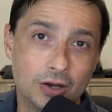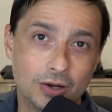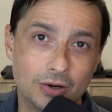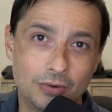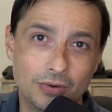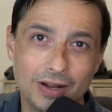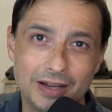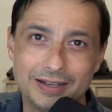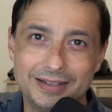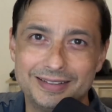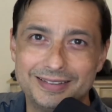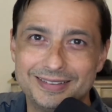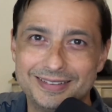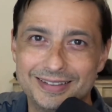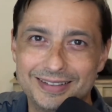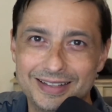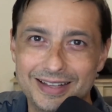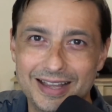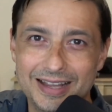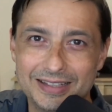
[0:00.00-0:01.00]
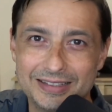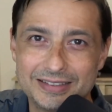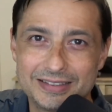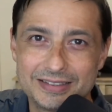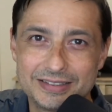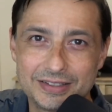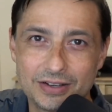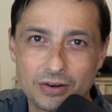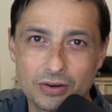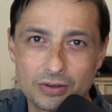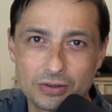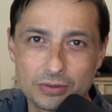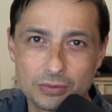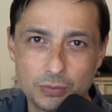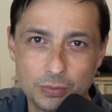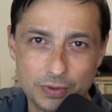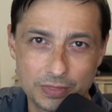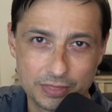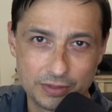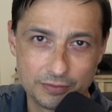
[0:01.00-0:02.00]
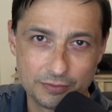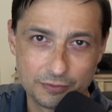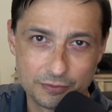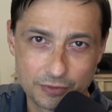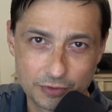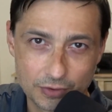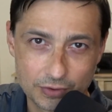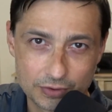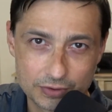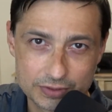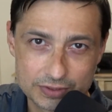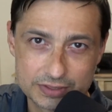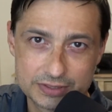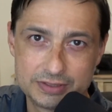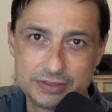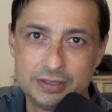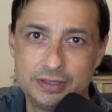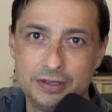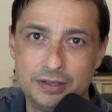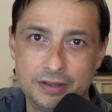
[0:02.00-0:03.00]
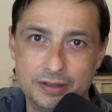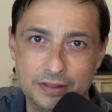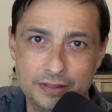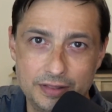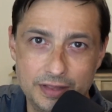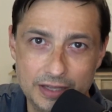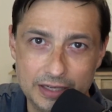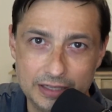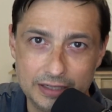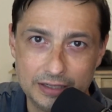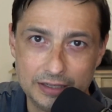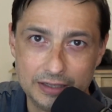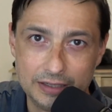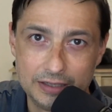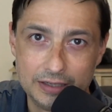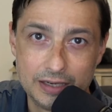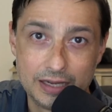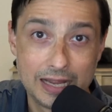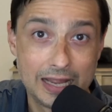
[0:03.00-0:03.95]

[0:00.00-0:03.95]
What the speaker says: All right, let's start with the first thing.